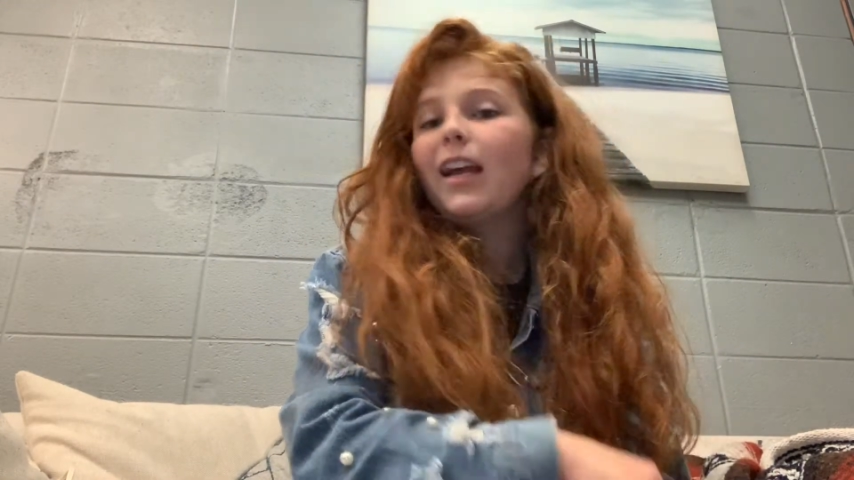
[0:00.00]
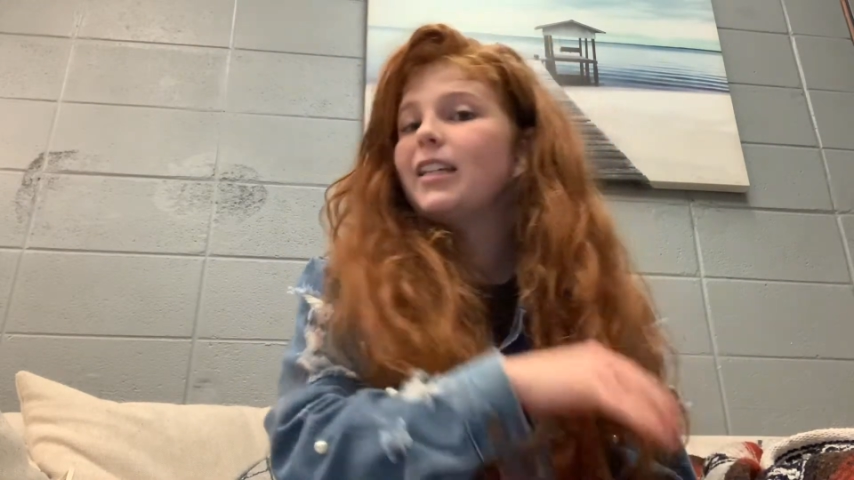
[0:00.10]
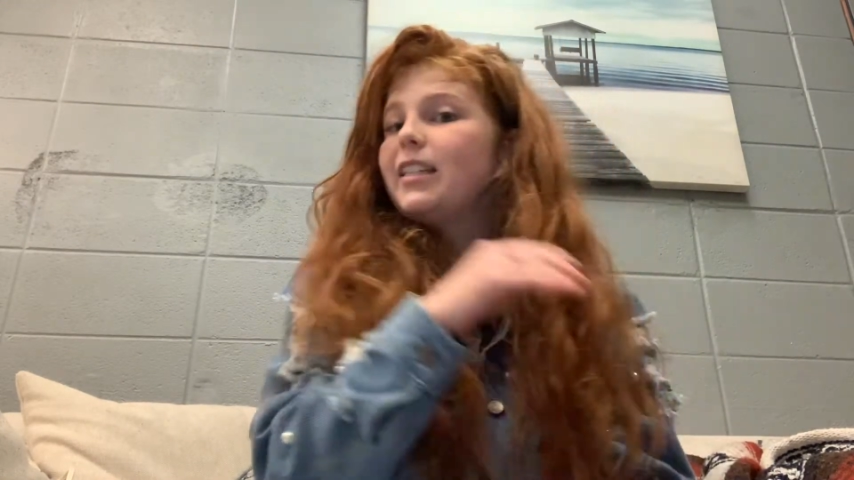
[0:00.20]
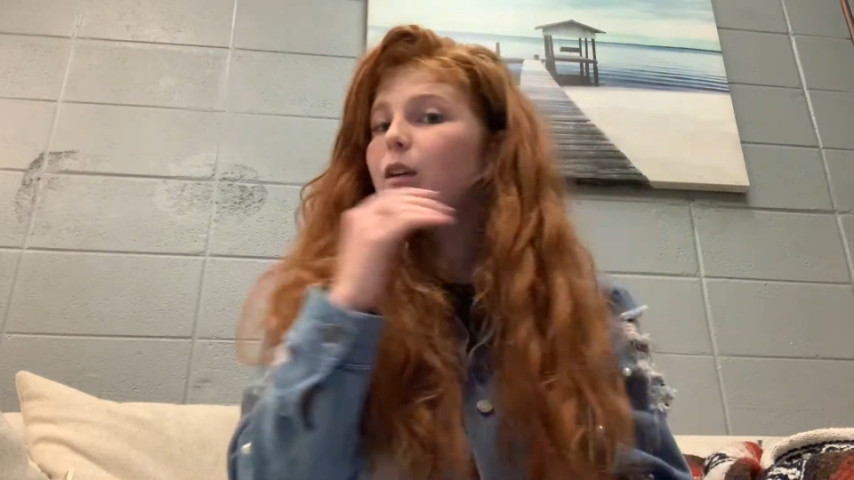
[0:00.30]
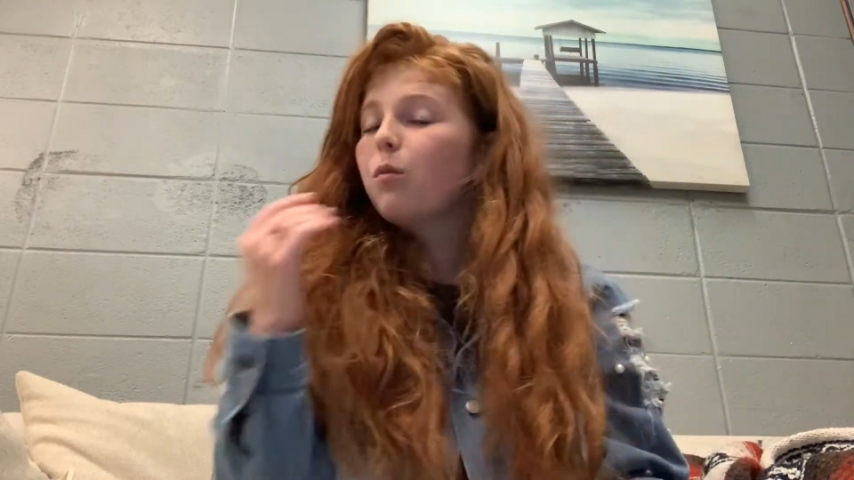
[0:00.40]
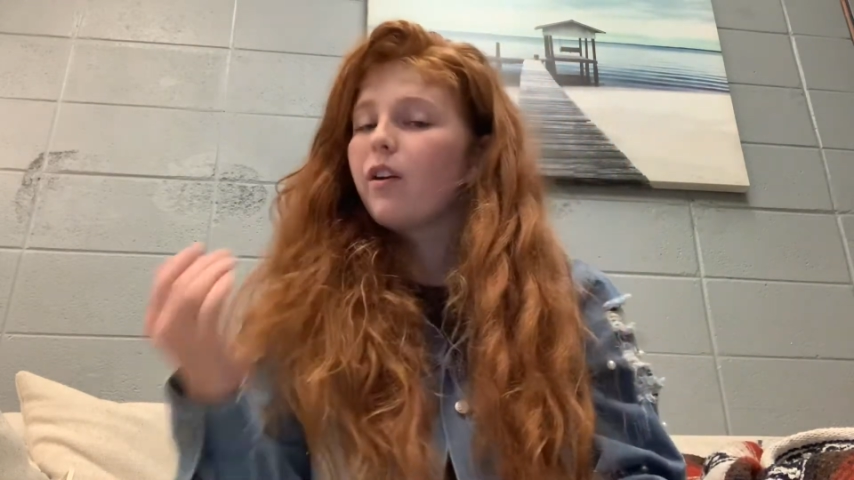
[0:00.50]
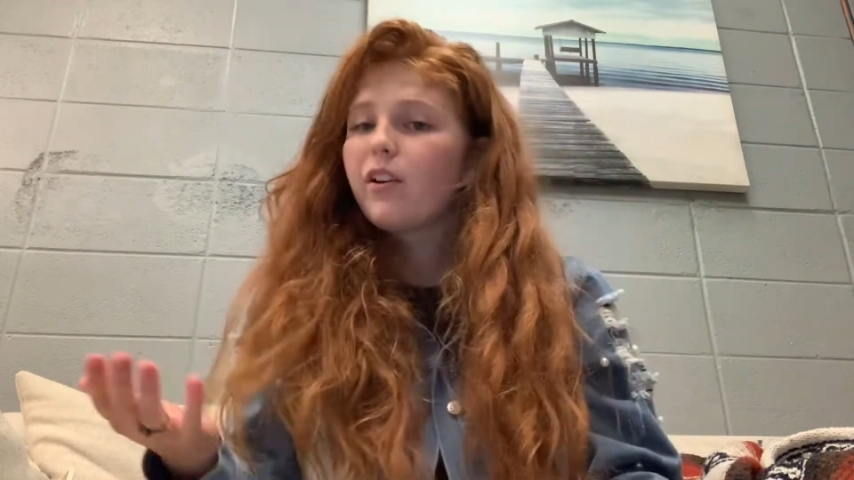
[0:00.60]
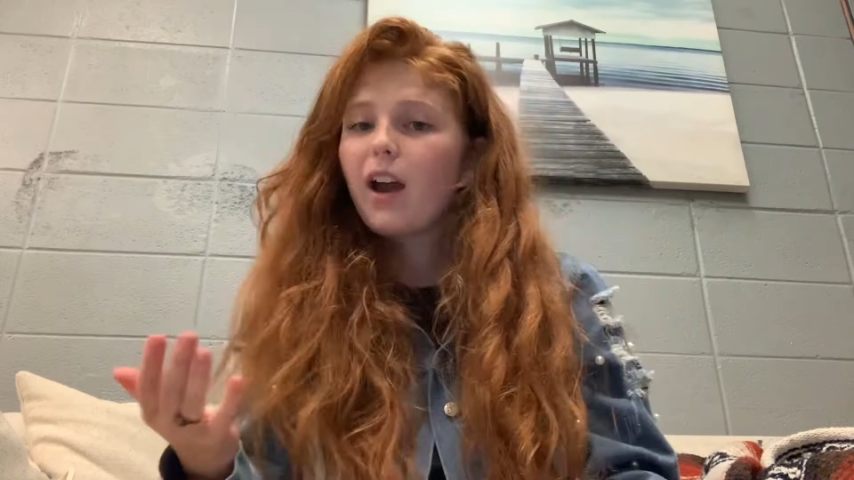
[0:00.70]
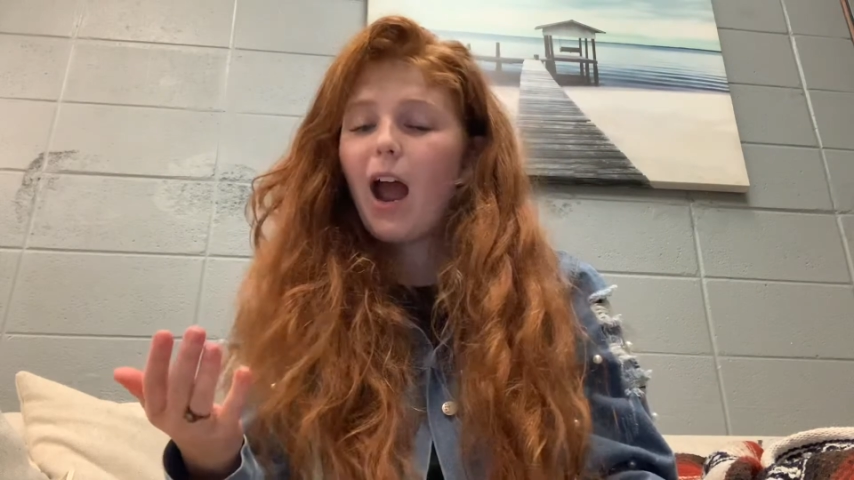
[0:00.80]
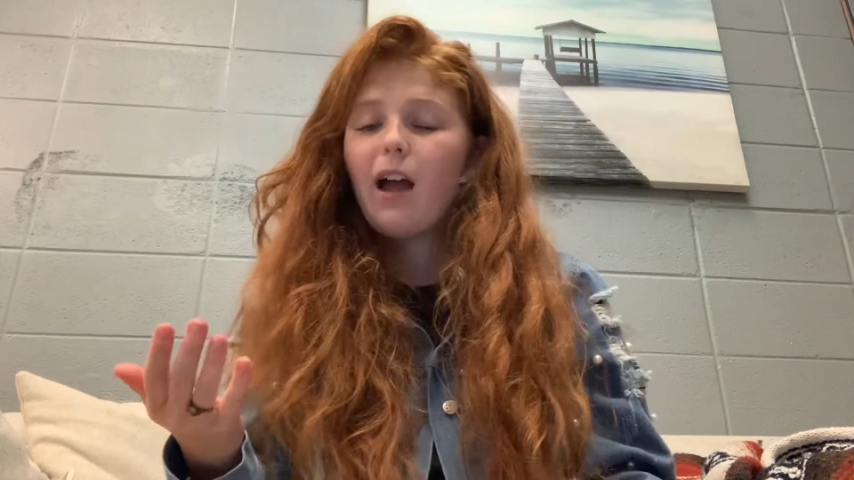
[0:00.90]
and see where they're
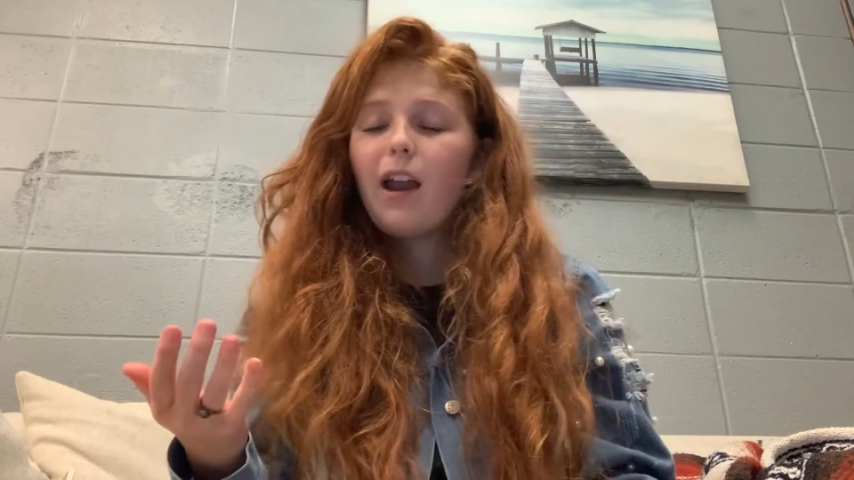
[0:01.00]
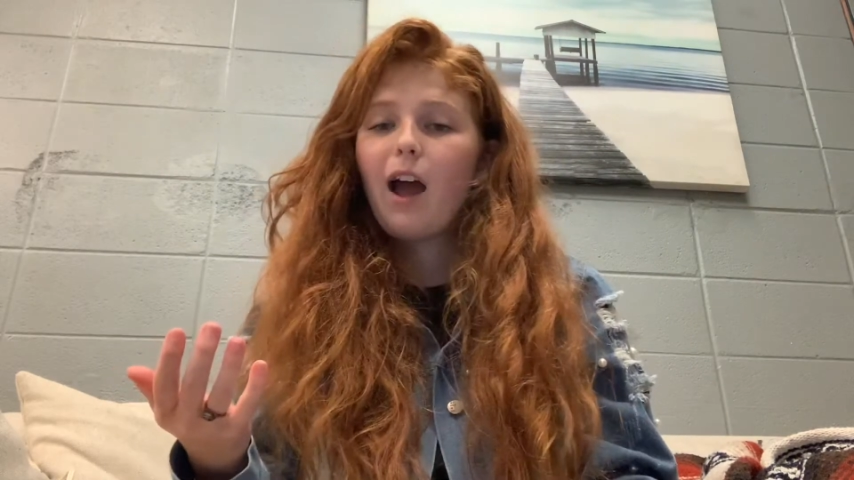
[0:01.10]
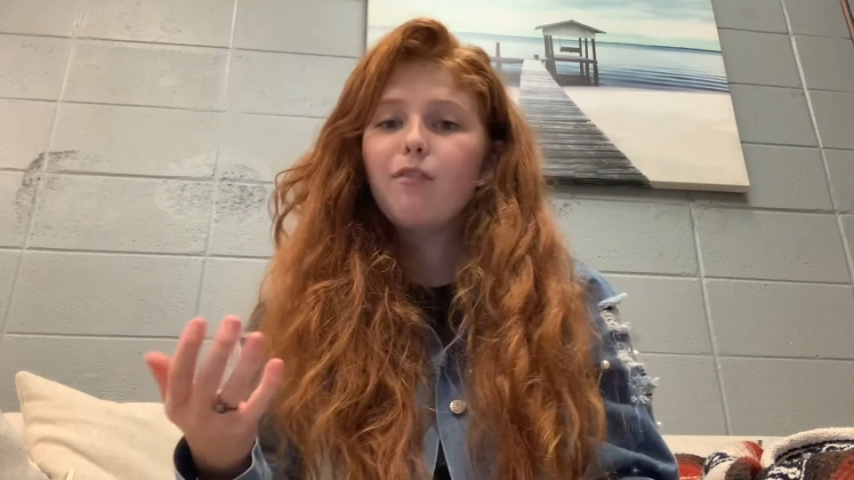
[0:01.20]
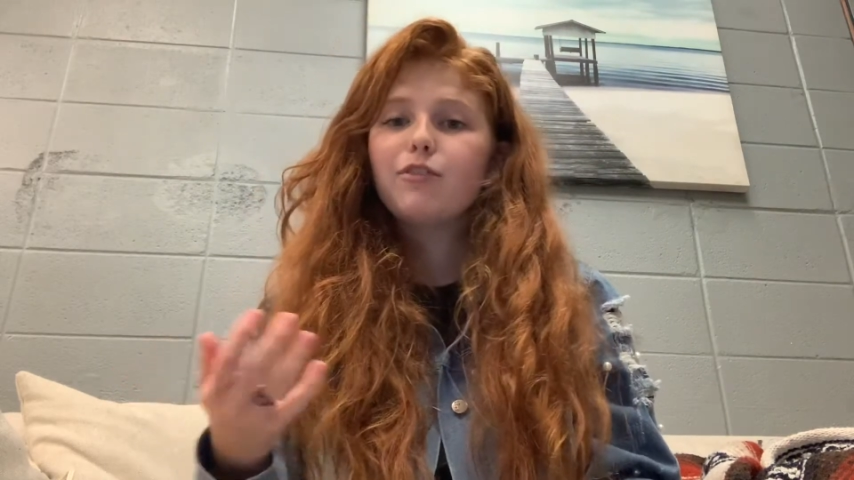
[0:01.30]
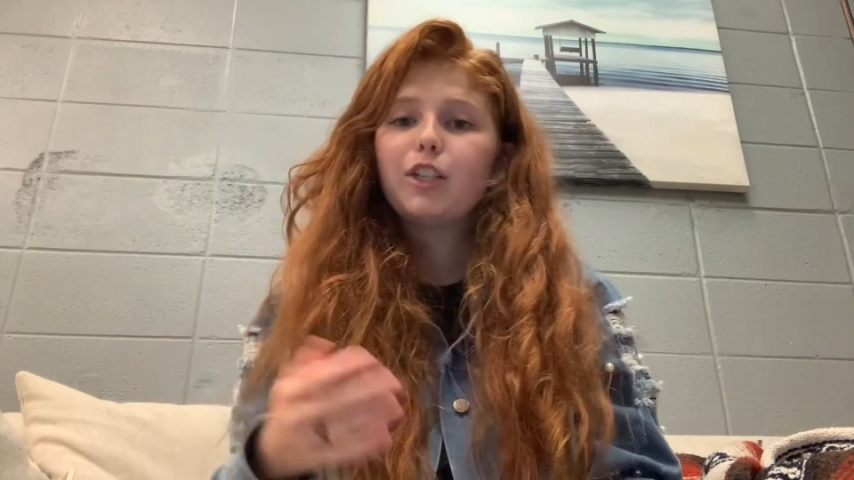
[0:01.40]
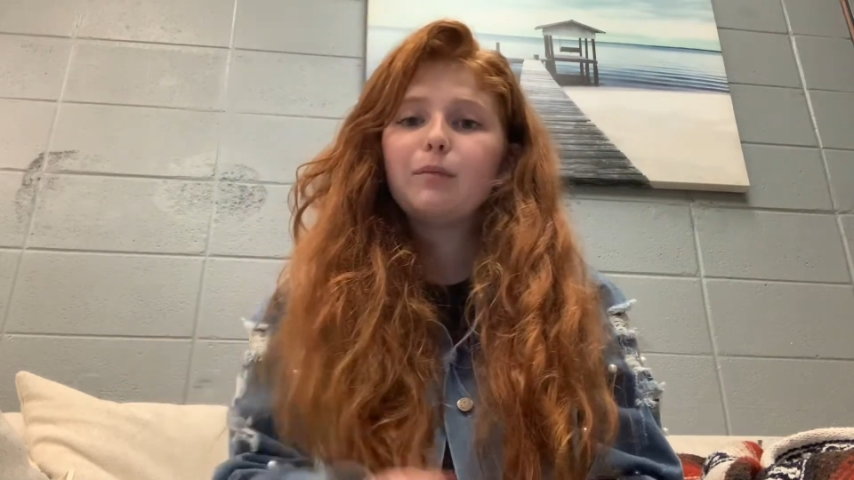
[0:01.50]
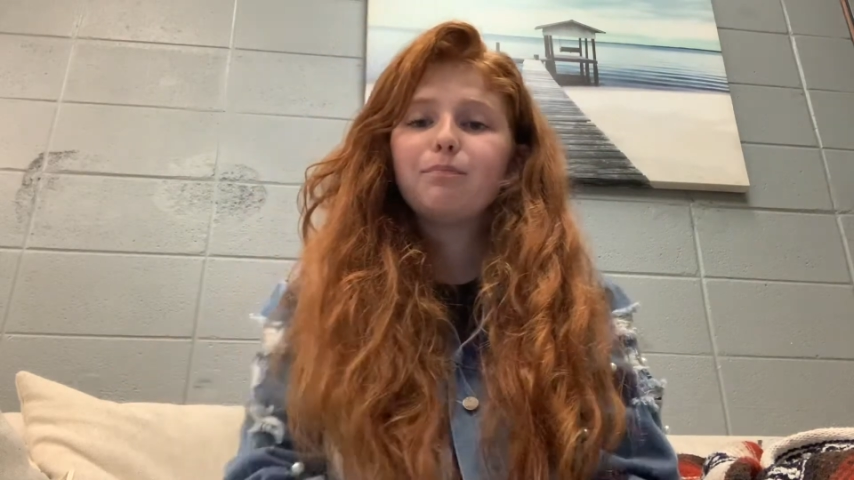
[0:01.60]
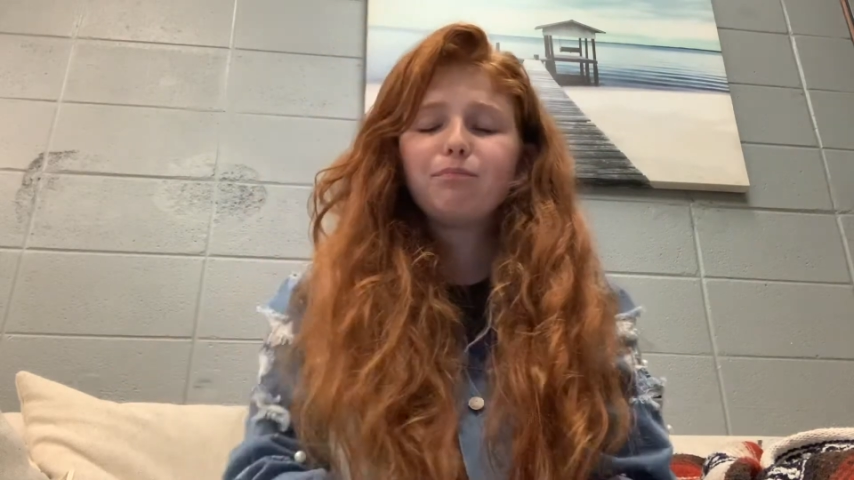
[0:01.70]
at after